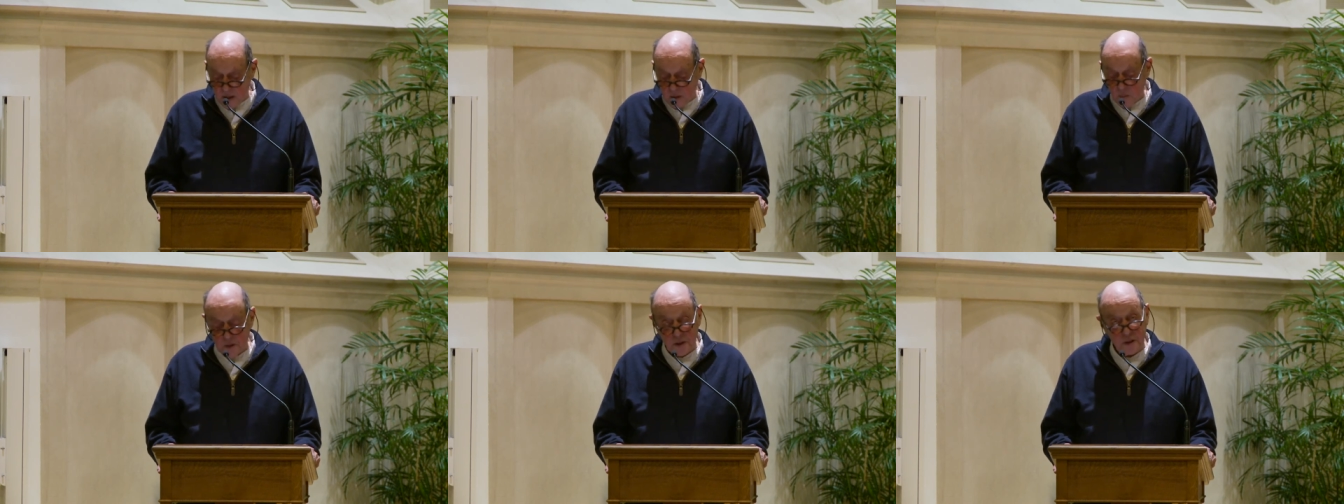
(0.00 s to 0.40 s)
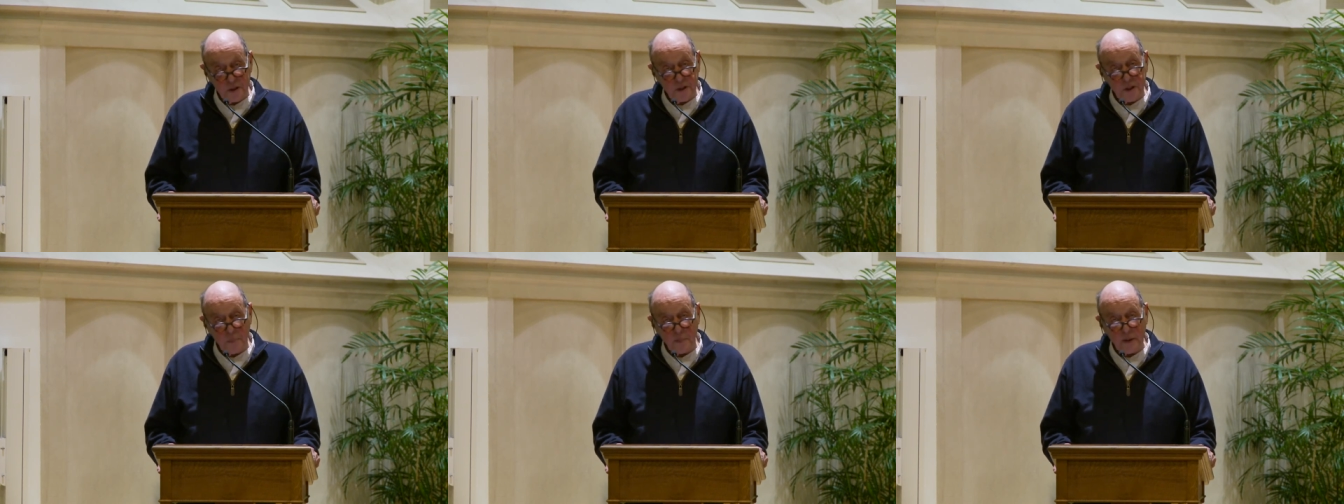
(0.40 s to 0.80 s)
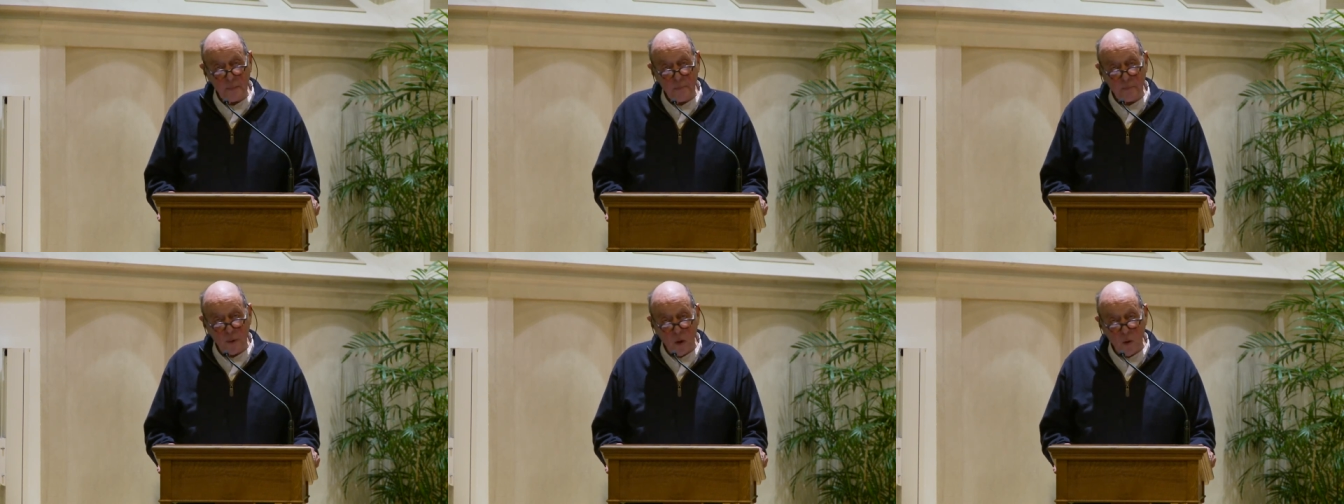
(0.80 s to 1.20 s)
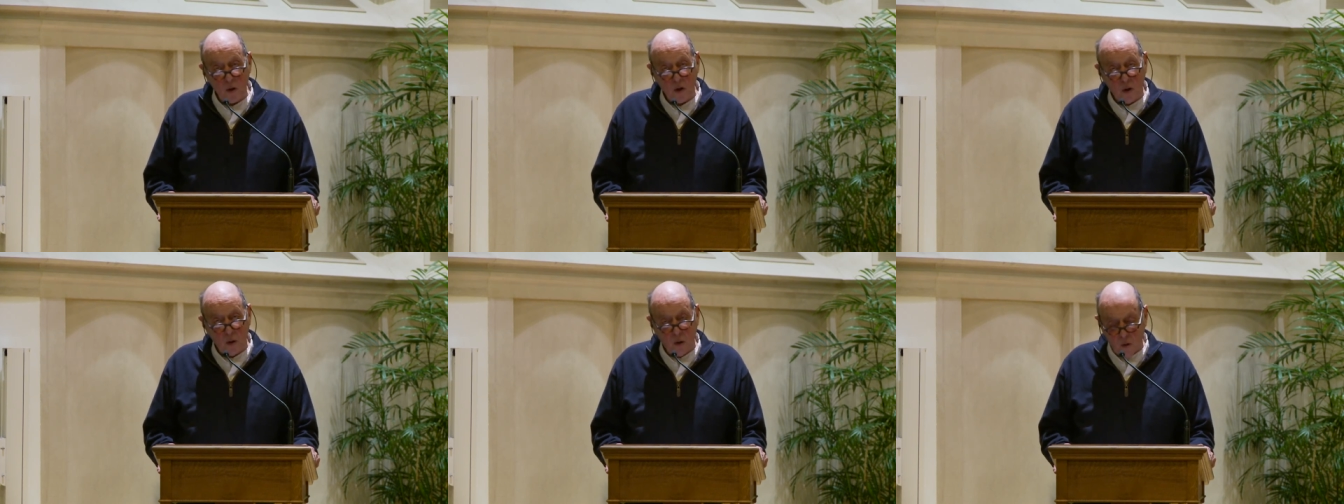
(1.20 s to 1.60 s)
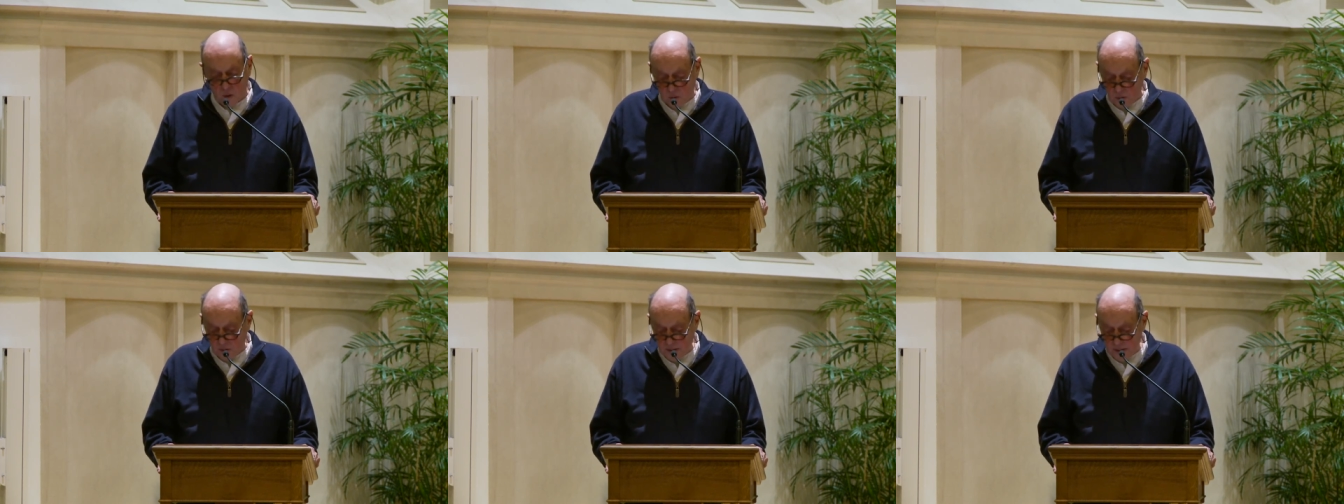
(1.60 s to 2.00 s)
was to simply poke a
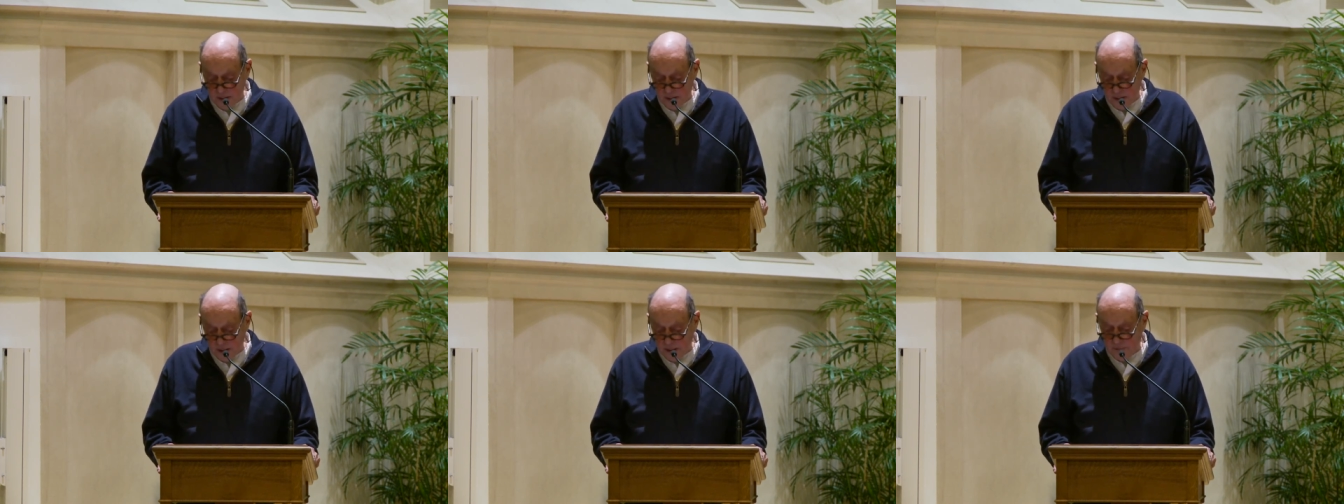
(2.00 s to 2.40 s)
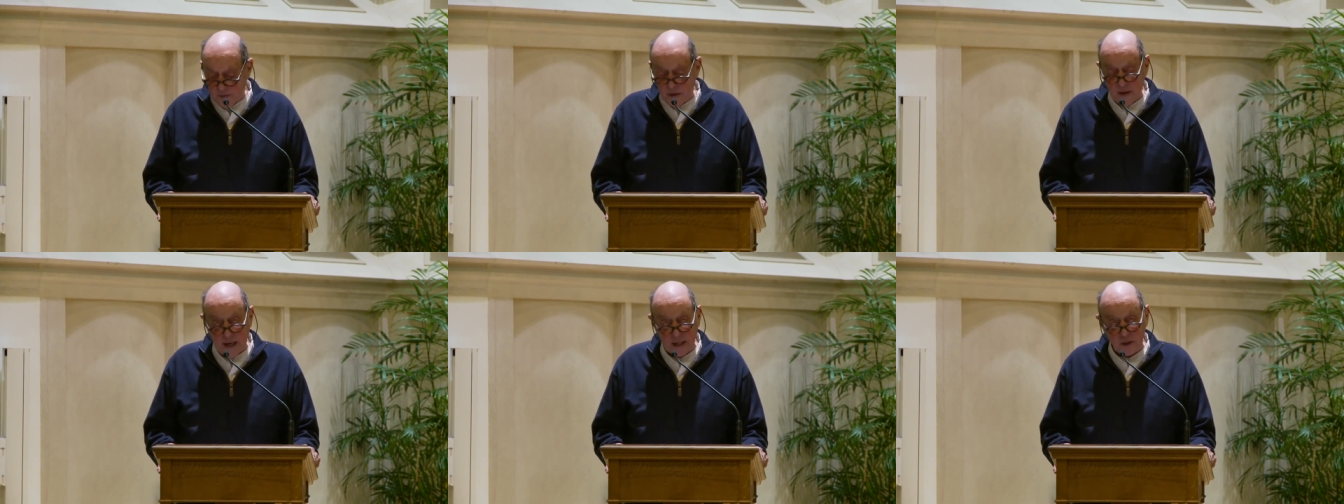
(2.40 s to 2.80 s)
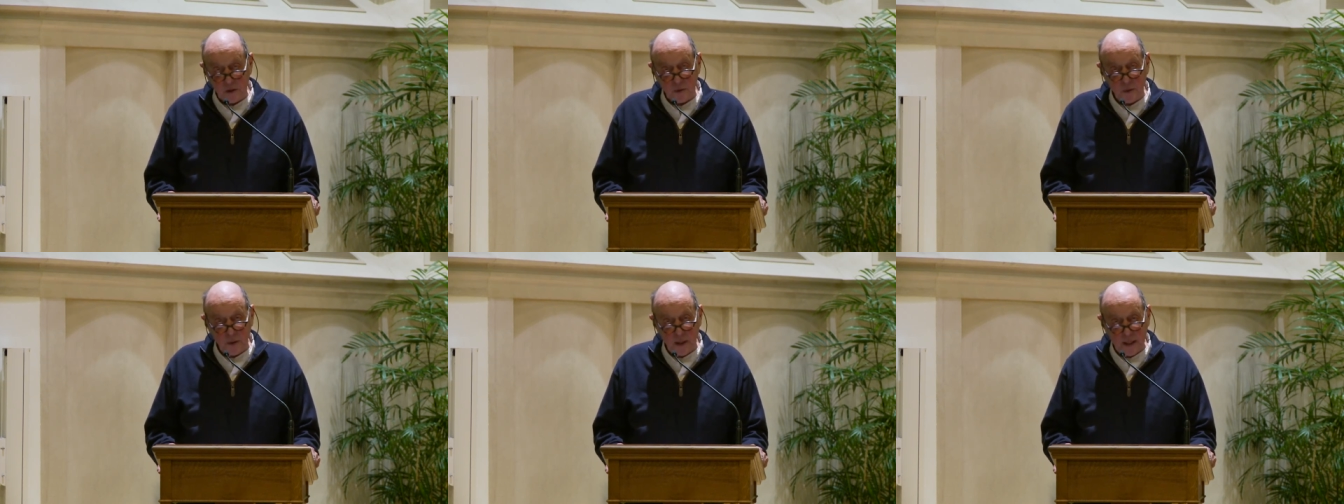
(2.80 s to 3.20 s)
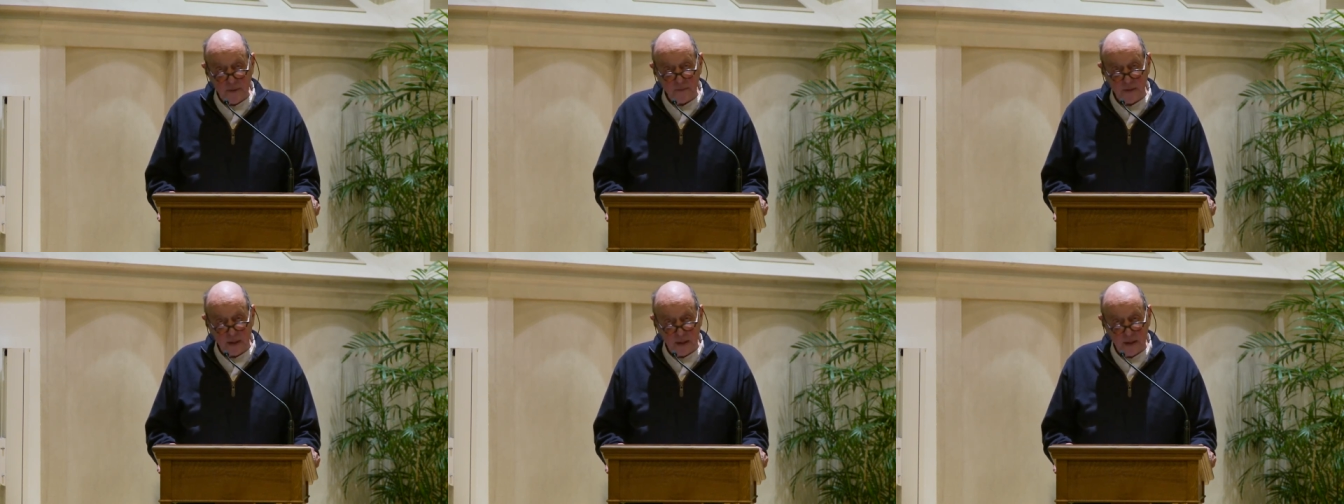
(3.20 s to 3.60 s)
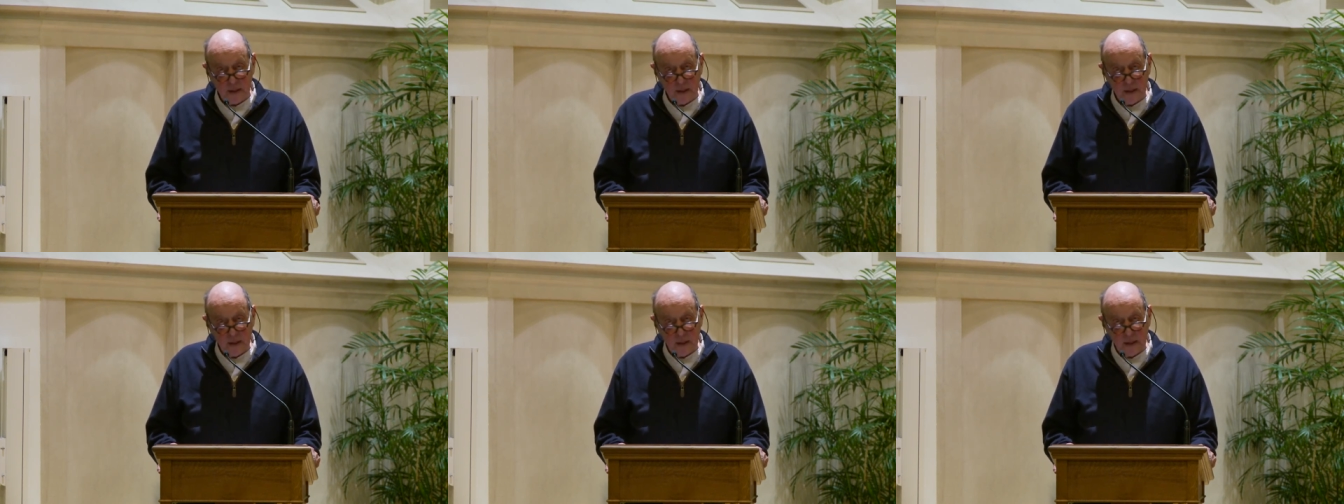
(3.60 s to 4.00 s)
hole in the natural levee
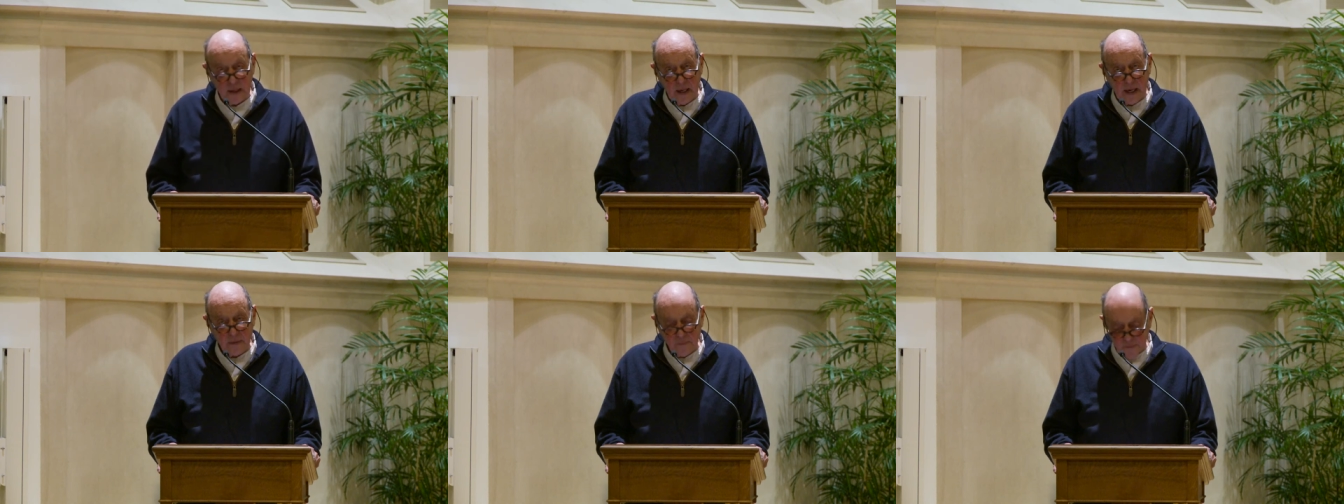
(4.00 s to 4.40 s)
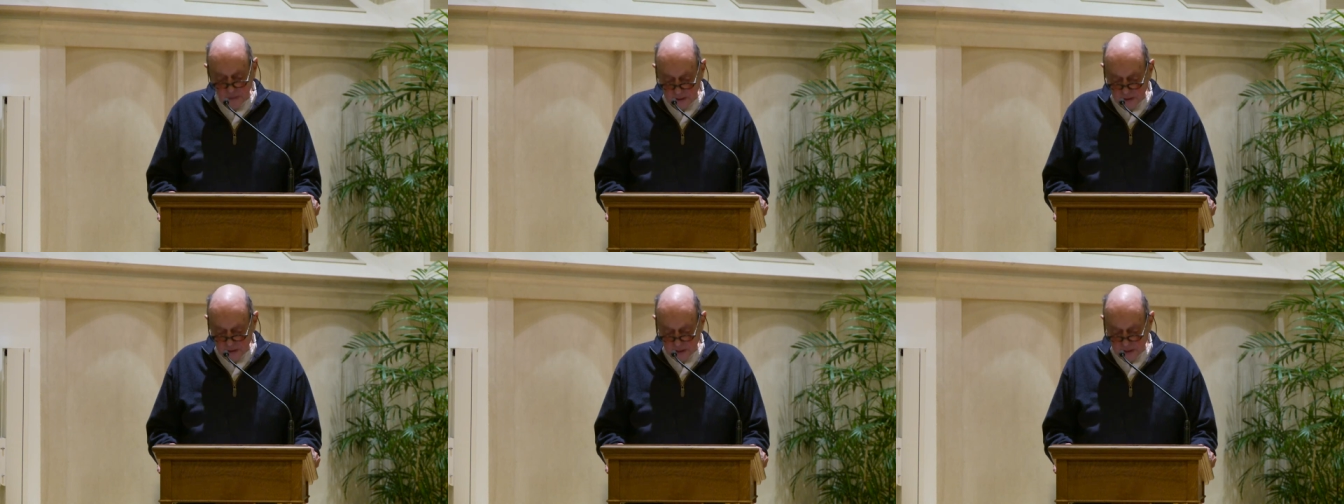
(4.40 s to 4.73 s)
at flood